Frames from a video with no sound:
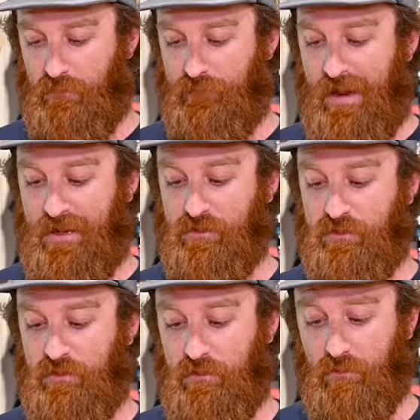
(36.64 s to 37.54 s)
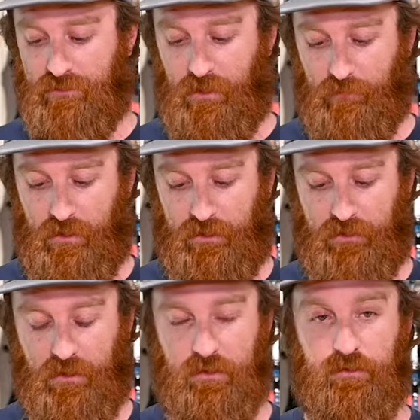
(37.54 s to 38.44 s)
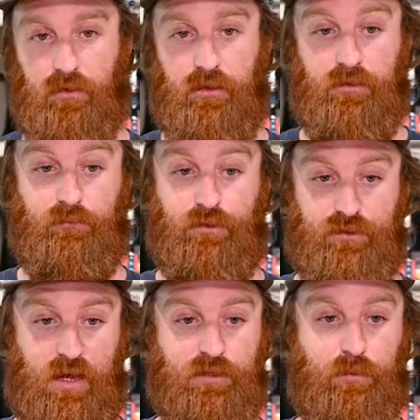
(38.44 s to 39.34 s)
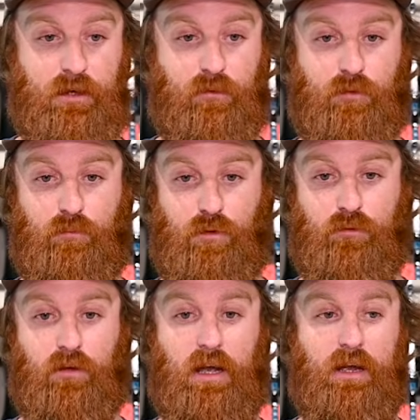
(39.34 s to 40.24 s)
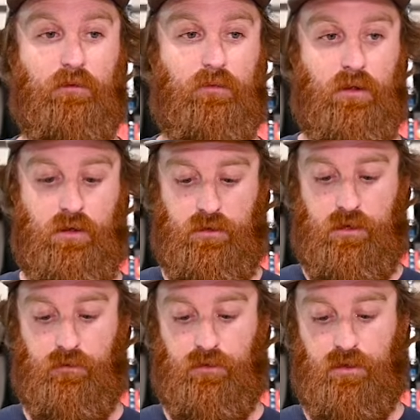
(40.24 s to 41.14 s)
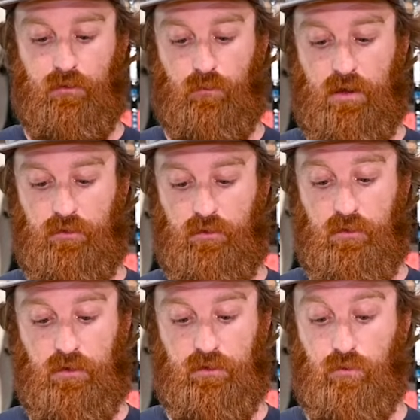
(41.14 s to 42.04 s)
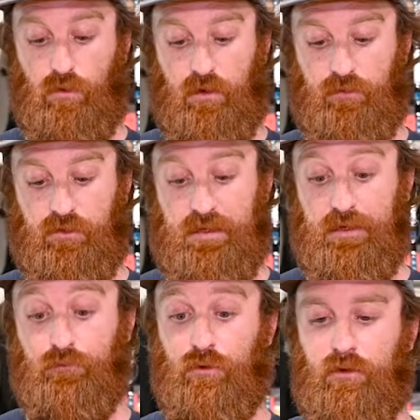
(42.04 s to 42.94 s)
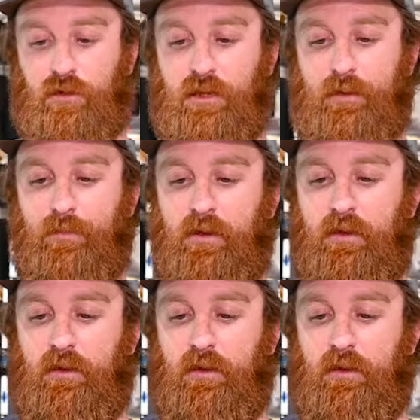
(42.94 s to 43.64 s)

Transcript: advantage to doing something like this, besides being able to move your kite and everything around to wherever you need for your clip,